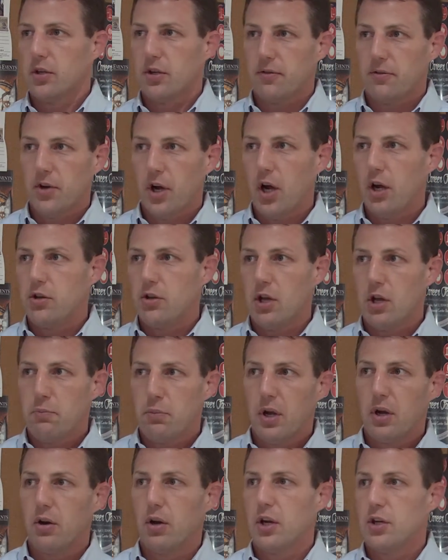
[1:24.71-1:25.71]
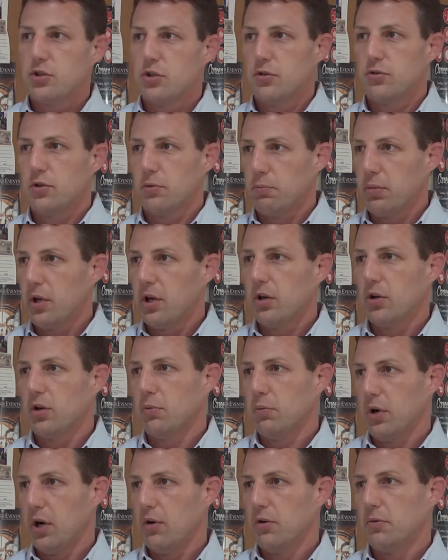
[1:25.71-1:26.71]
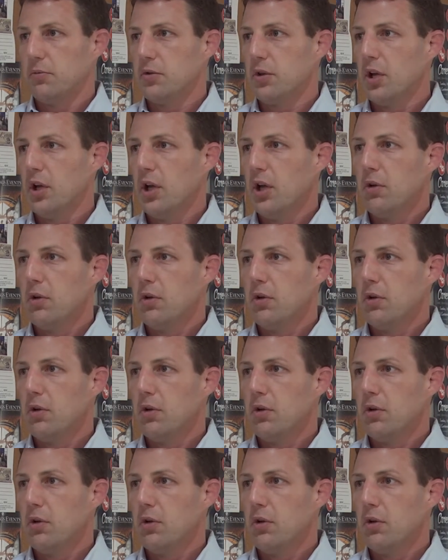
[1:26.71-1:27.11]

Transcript: And if not, you have bigger issues and political problems.